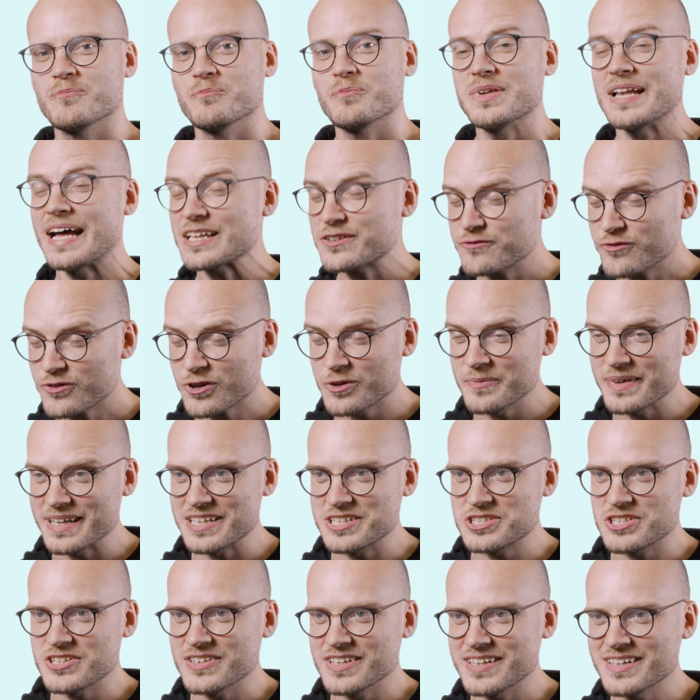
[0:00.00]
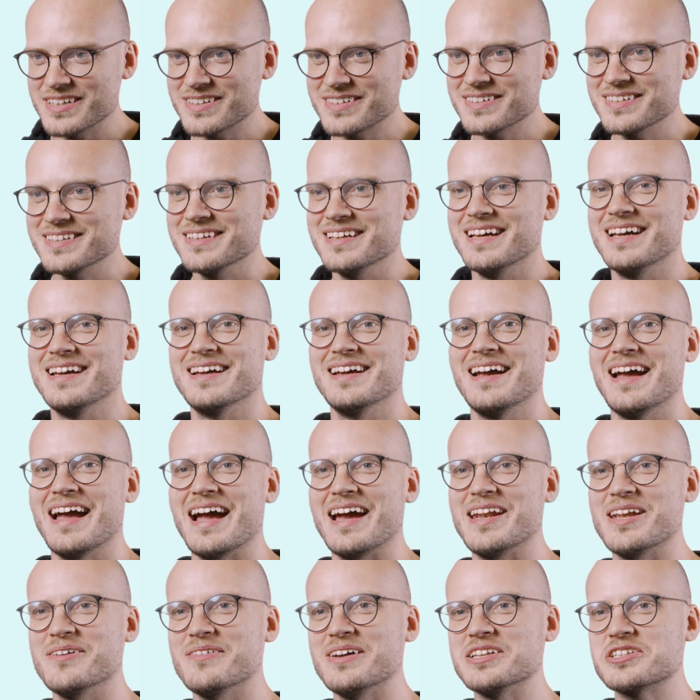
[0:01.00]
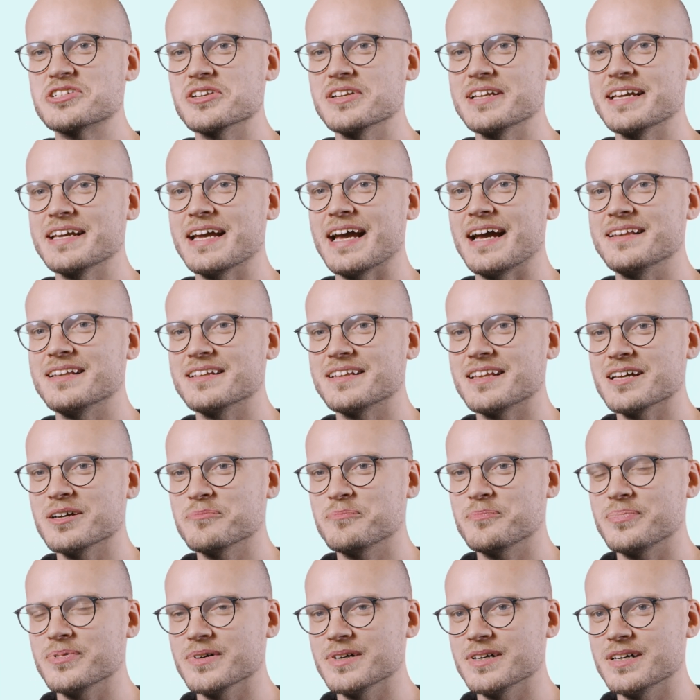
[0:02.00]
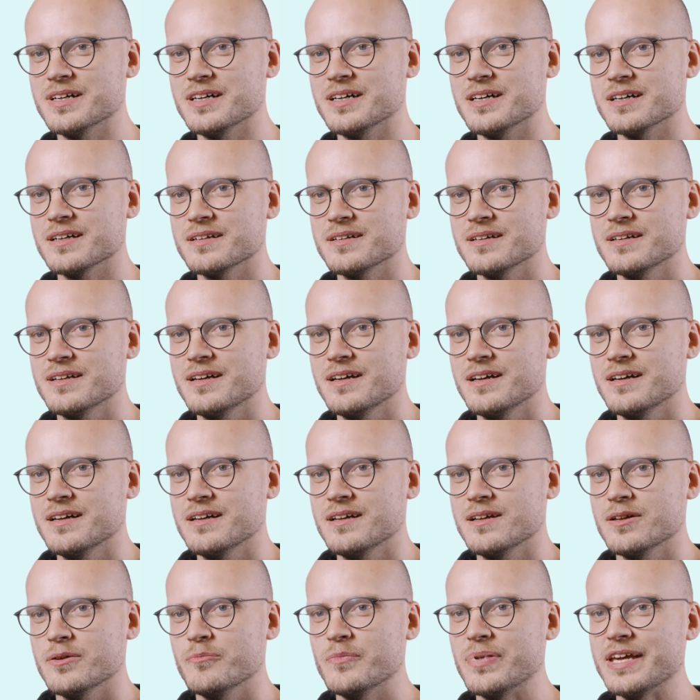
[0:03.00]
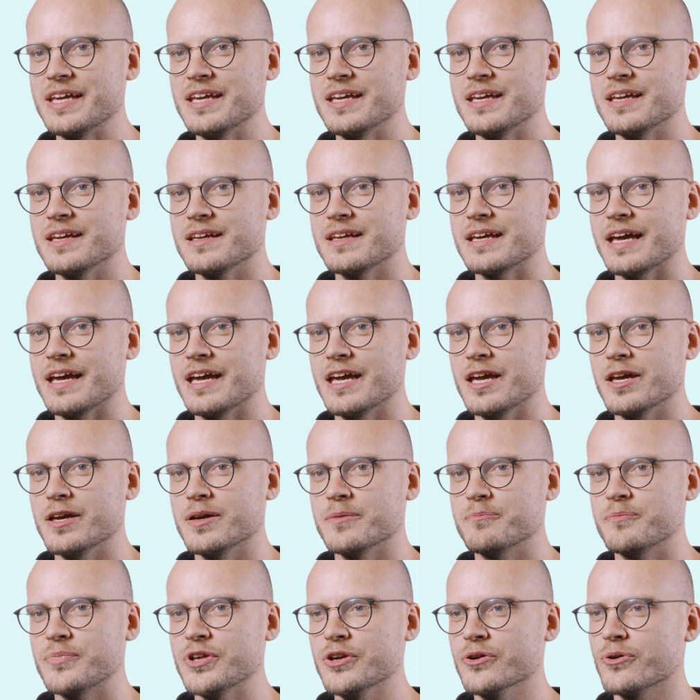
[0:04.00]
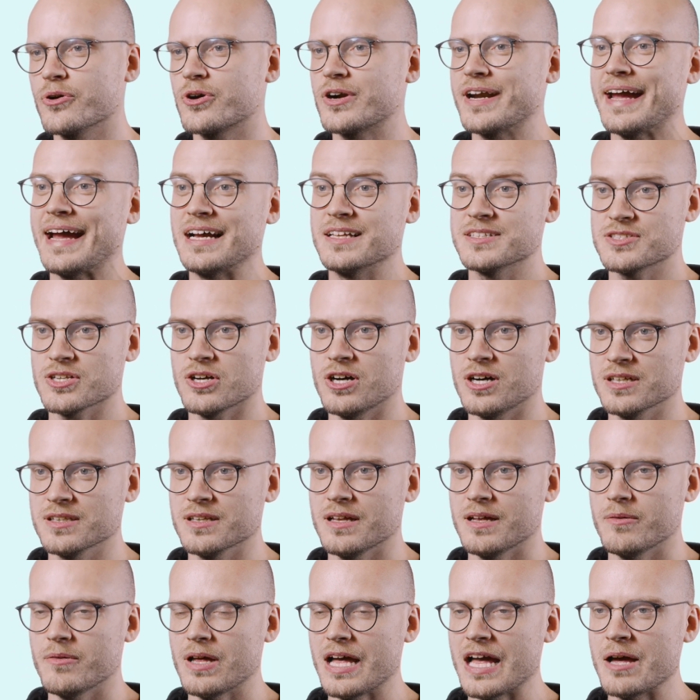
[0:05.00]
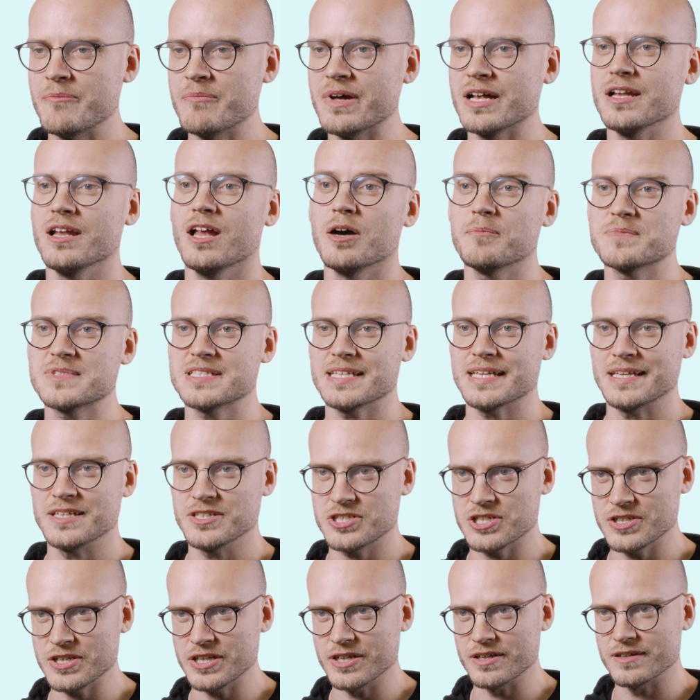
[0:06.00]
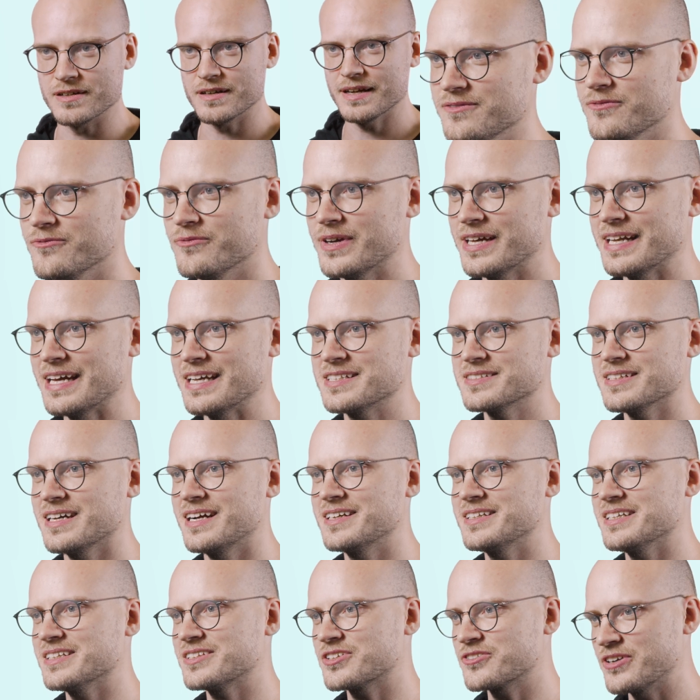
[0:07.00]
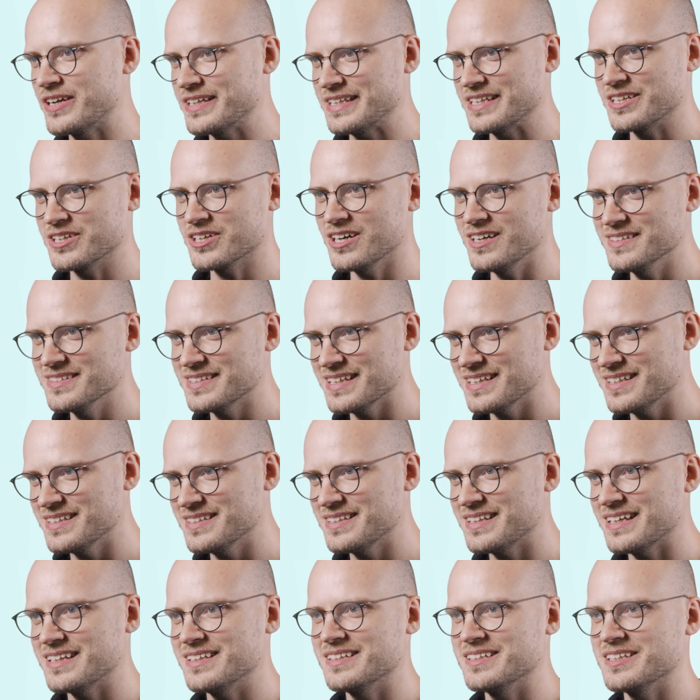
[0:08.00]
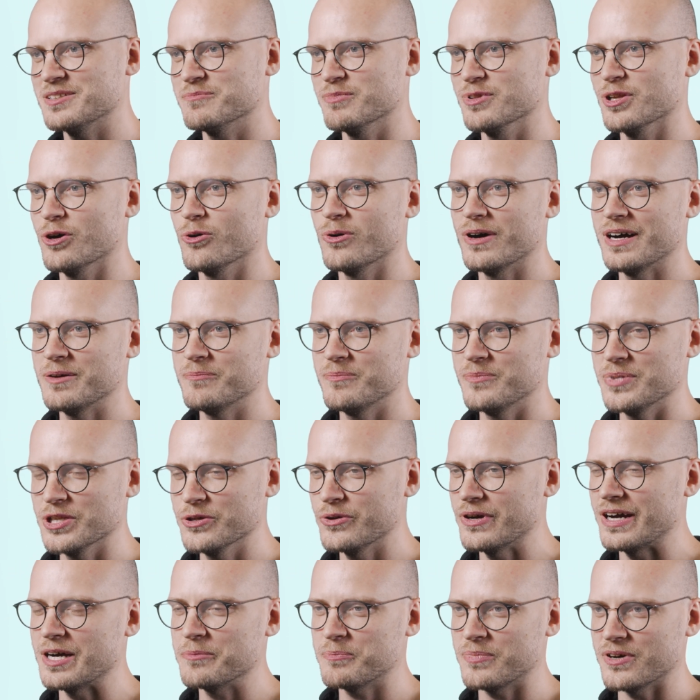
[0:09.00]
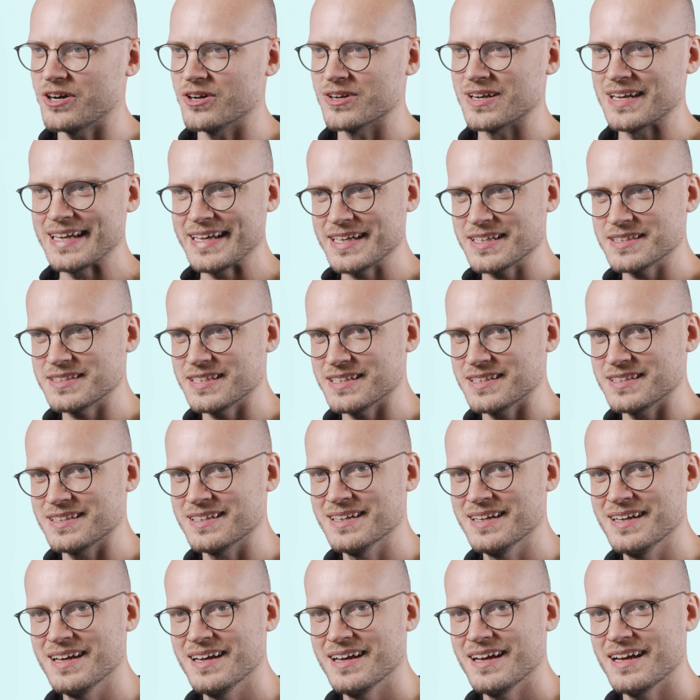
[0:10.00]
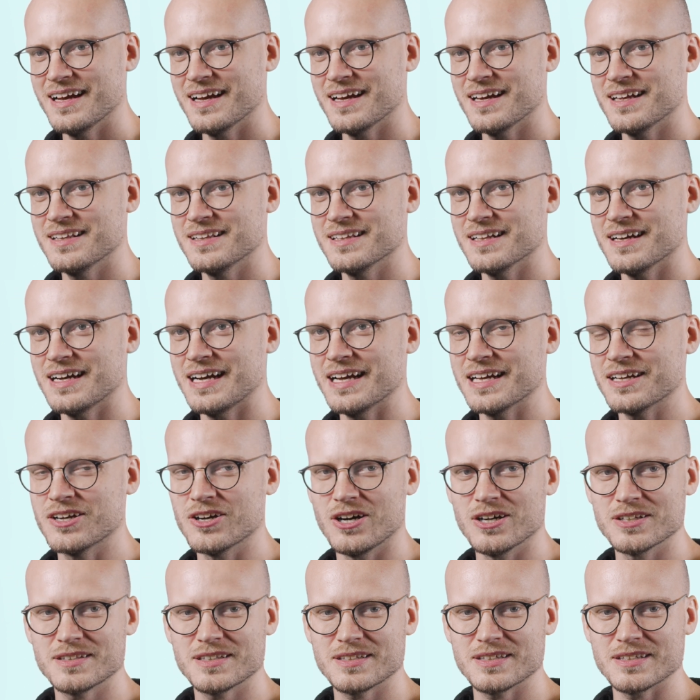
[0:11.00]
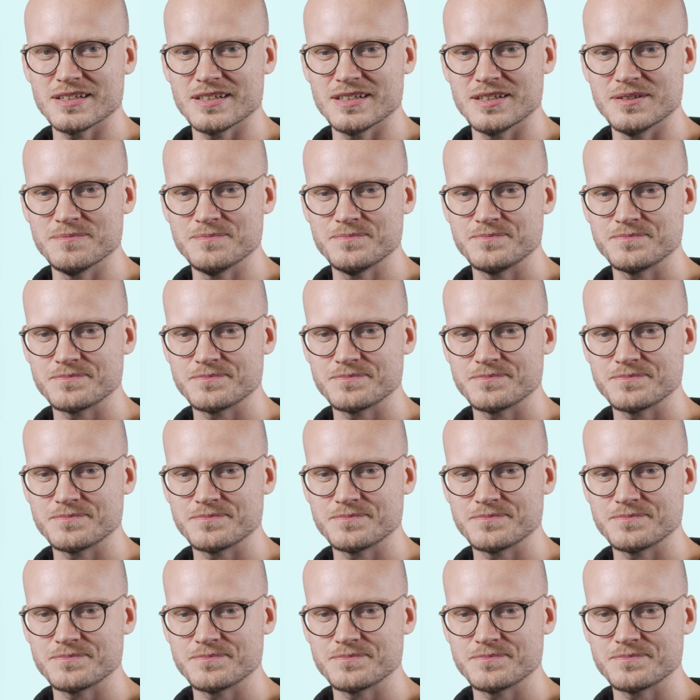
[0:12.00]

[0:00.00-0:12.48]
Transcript: platform engineer, and eventually ended up uh, being a pure hands-on MLOps engineer. When I started creating content and it blew up, blew up on LinkedIn, and I got uh,